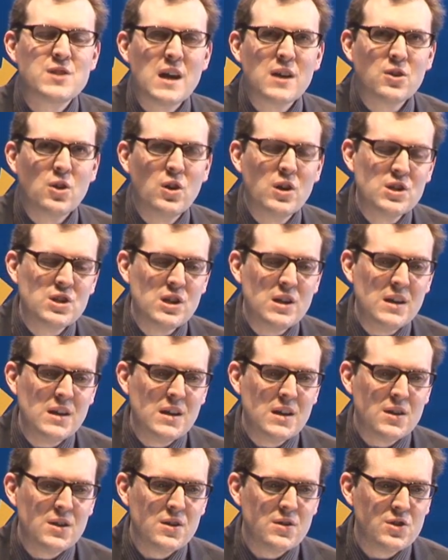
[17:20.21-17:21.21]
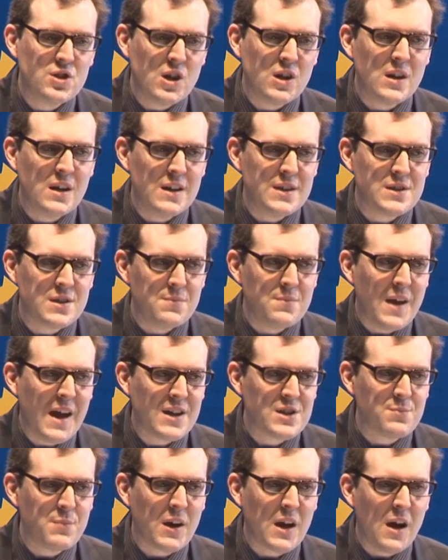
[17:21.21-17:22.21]
technology journalism
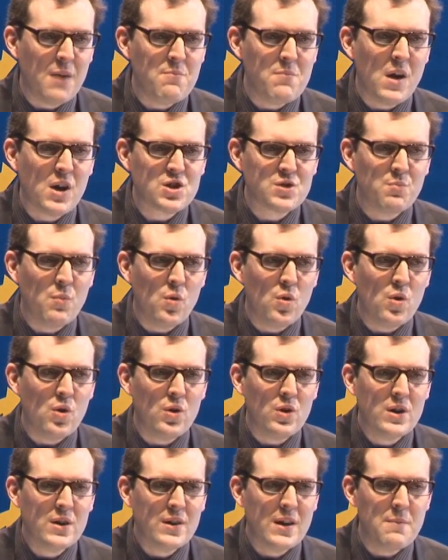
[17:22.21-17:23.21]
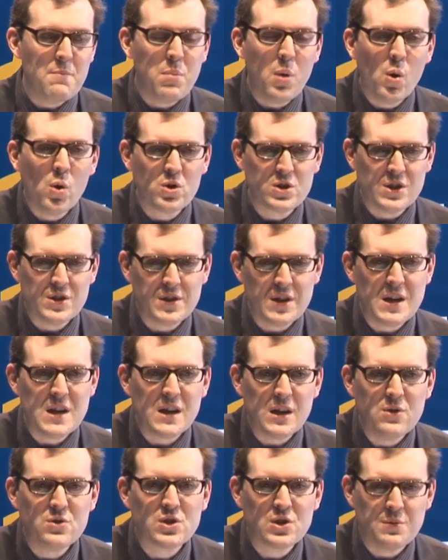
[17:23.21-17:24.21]
has become much more important than
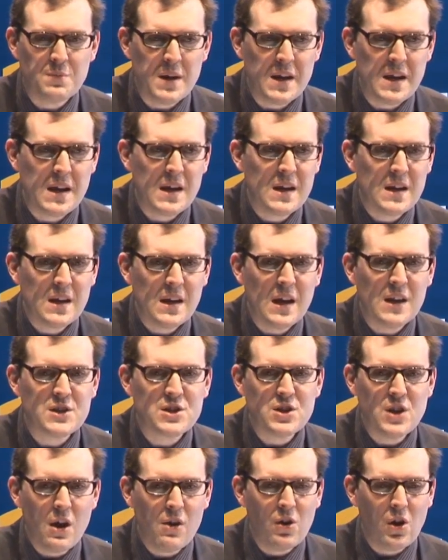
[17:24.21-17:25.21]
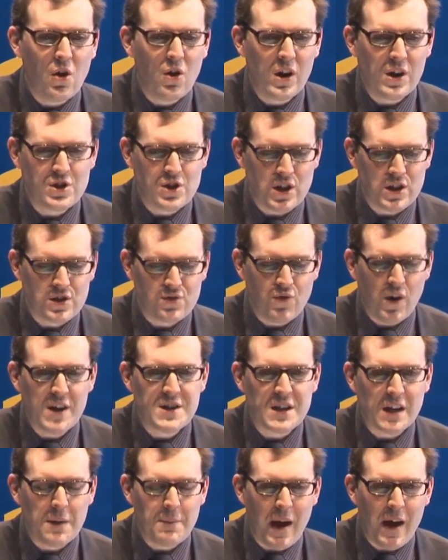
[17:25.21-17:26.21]
it used to be. It's no longer just
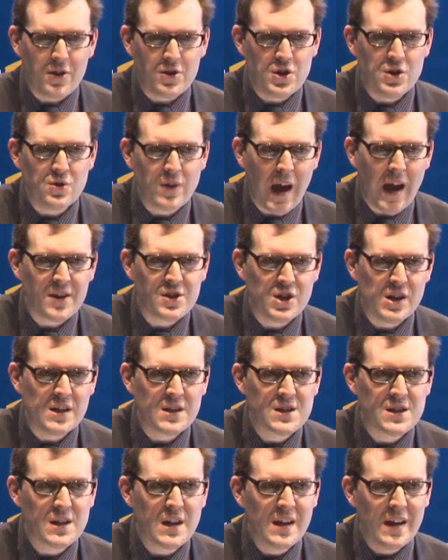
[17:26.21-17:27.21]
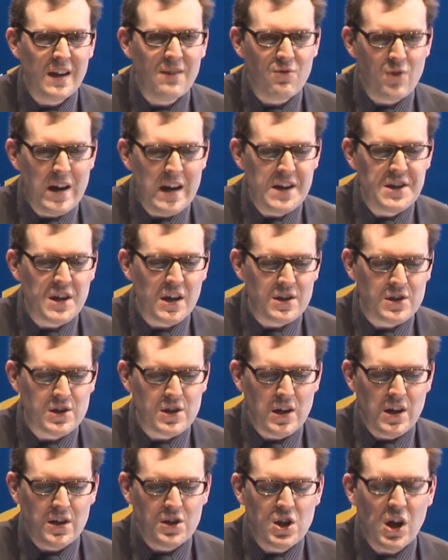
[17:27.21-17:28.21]
writing about new gadgets. It really
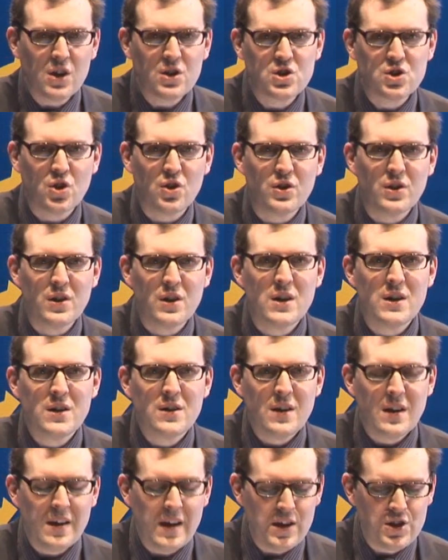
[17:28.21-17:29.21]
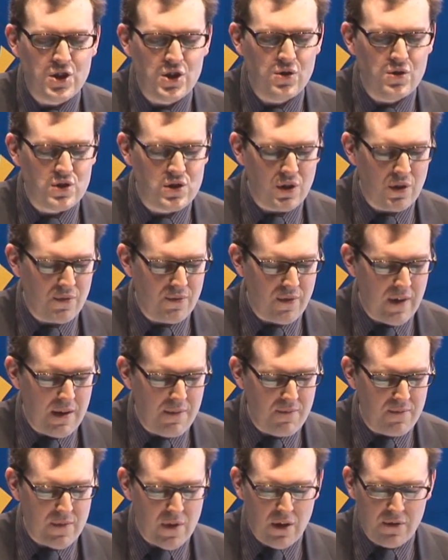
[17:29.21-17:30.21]
does touch on issues
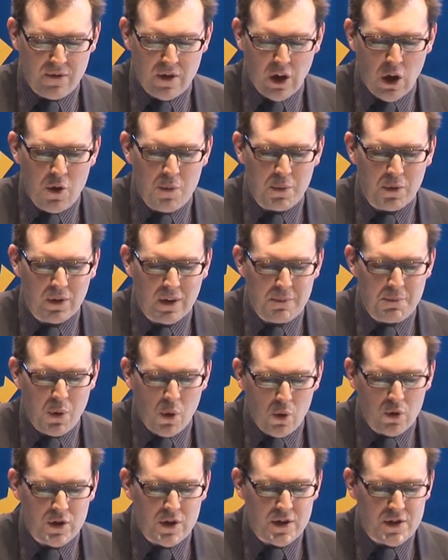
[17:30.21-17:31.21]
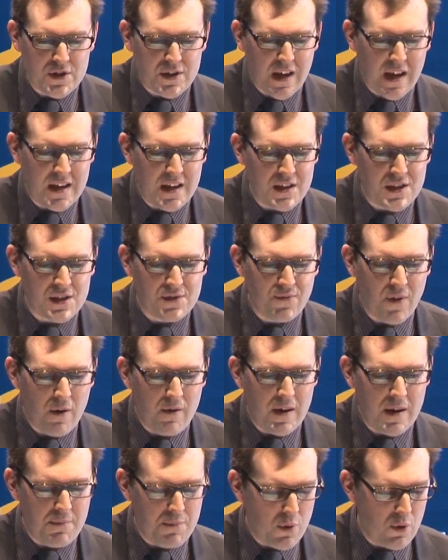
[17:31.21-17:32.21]
of global importance, and it's
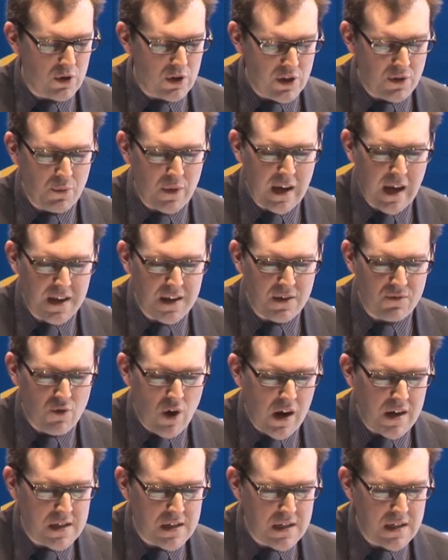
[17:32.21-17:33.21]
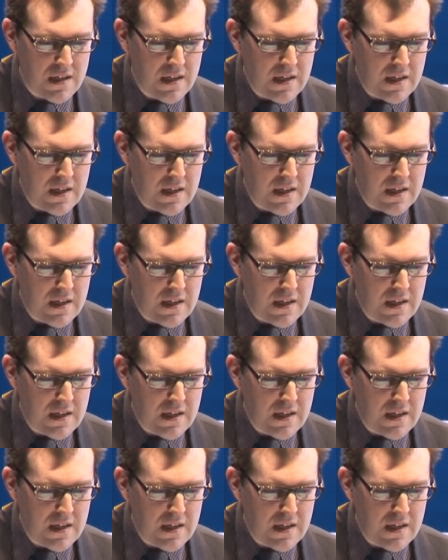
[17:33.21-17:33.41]
very important that we get it right.